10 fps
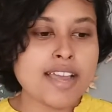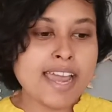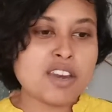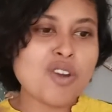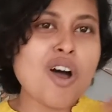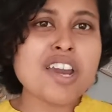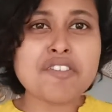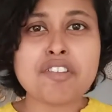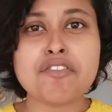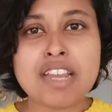and not
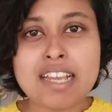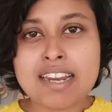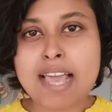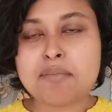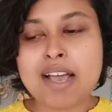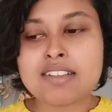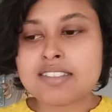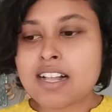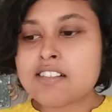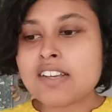even feeling like
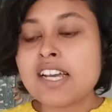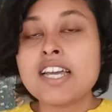myself,